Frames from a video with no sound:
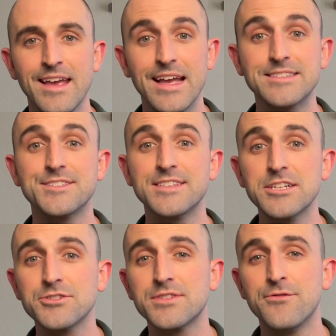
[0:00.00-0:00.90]
It's
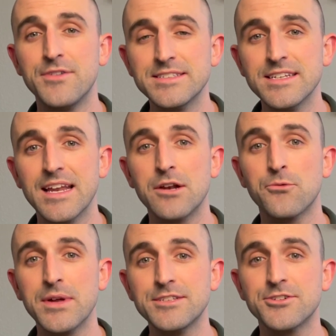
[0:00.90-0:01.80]
essential to visit and
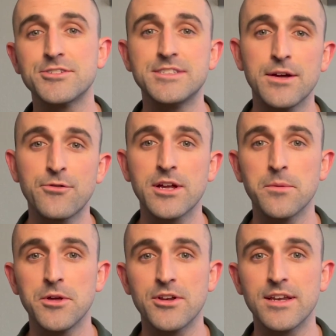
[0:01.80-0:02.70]
research different
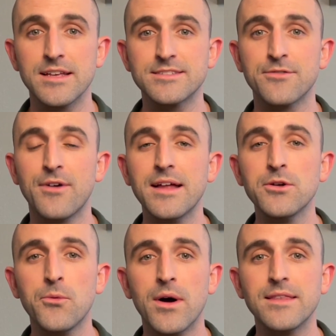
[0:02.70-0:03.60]
communities to find the
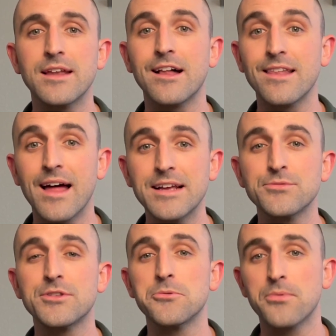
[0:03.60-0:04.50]
one that aligns
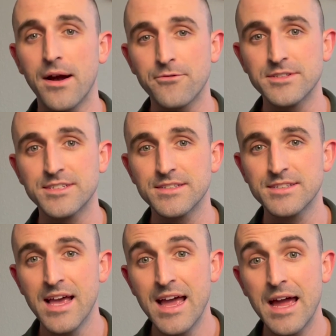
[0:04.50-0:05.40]
with your preferences
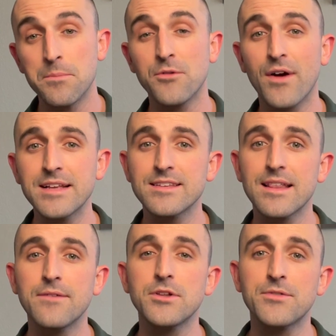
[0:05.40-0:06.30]
and provides the
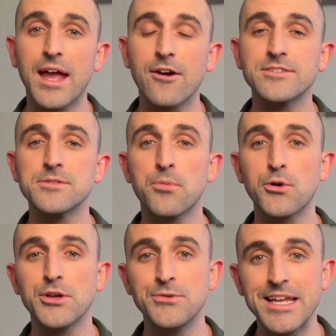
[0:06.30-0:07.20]
level of care and
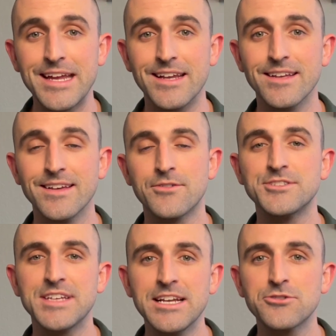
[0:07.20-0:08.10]
support you need. For
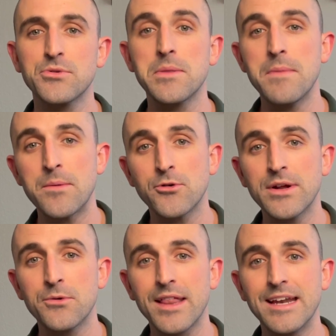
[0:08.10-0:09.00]
seniors with memory
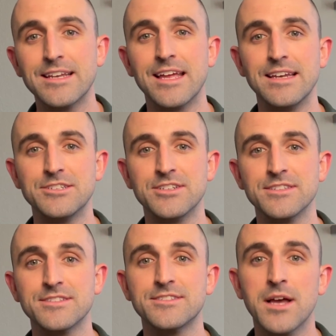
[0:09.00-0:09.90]
related
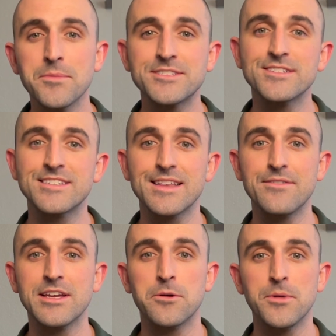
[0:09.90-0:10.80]
conditions, some assisted
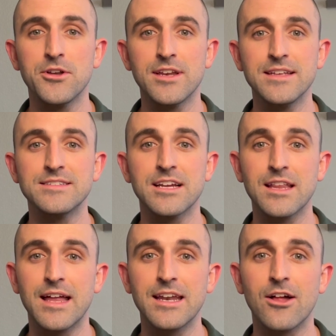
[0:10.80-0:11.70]
living communities in
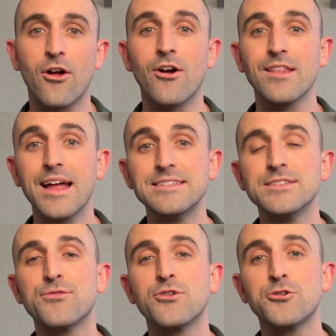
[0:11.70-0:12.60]
Glendale are
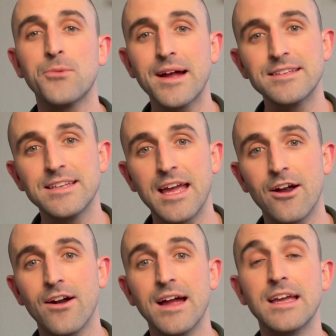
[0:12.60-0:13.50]
licensed for directed
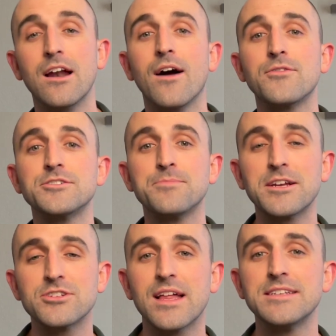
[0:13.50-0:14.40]
care and can offer
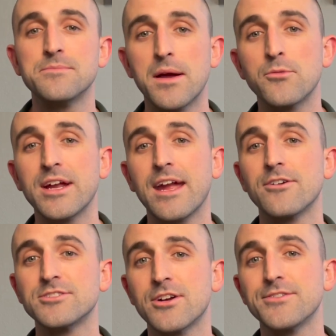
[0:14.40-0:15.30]
specialized memory care
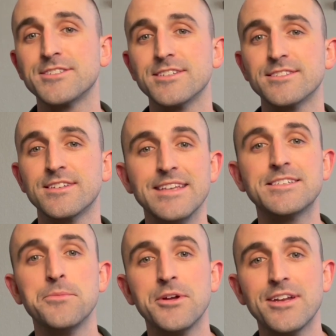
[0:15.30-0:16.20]
services. These
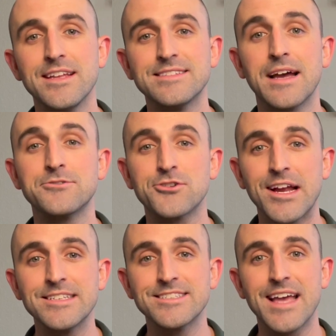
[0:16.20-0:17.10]
communities have
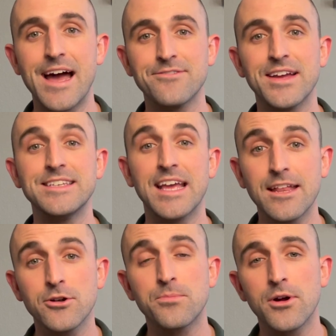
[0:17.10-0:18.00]
trained staff and
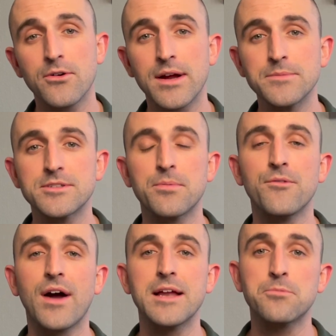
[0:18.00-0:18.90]
tailored programs to
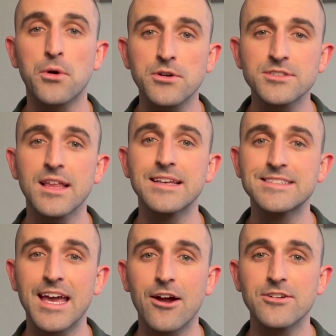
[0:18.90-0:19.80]
provide personalized
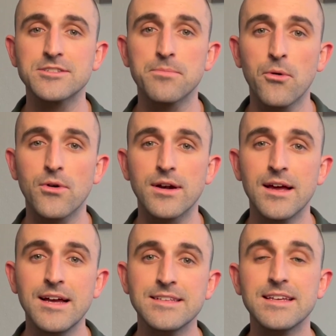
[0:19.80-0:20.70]
care and support
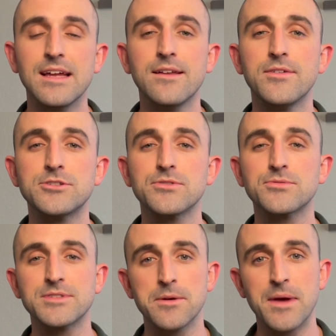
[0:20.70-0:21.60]
to individuals
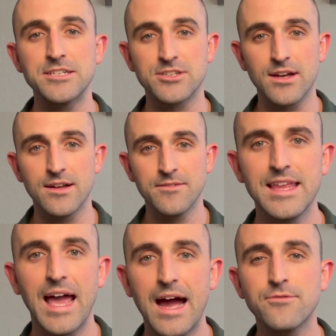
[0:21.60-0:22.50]
with dementia.
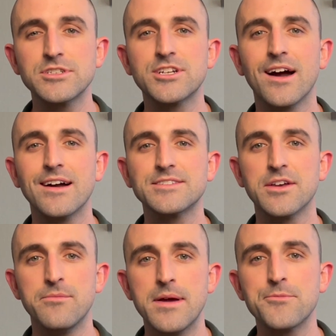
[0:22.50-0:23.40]
The average cost
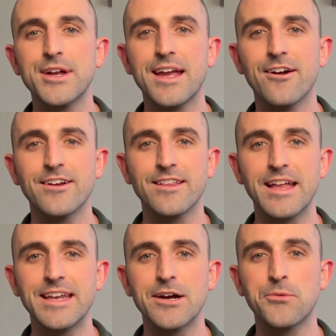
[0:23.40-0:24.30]
of memory care in
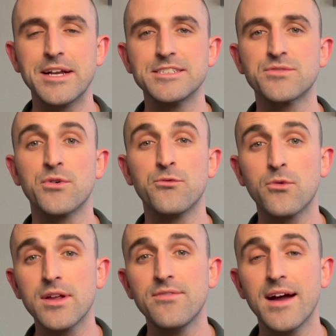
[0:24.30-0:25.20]
Glendale ranges from
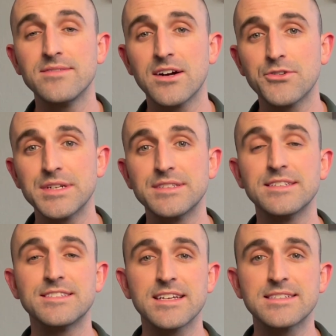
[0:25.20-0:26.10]
4500 dollars to
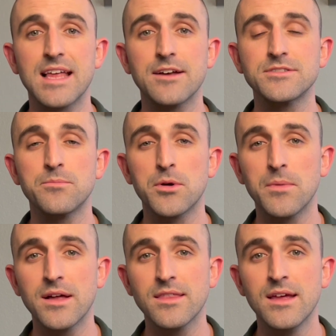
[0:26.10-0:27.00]
6000 dollars per
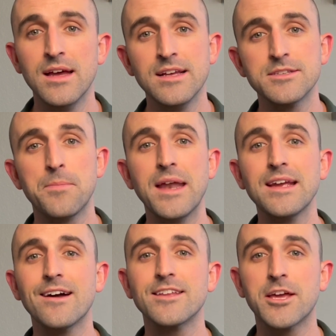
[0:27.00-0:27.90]
month,
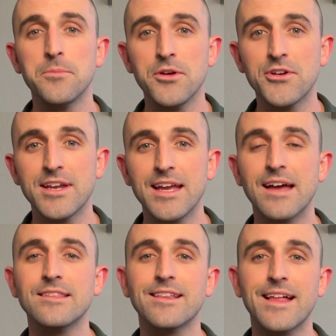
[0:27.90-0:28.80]
depending on the community
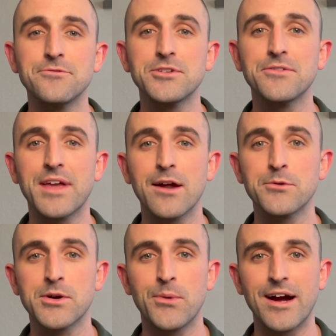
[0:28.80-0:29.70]
and the level of care
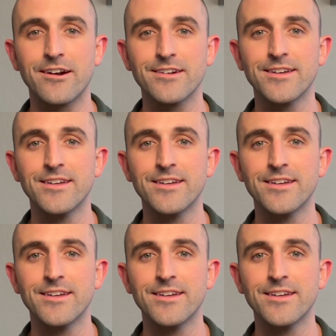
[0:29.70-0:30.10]
required.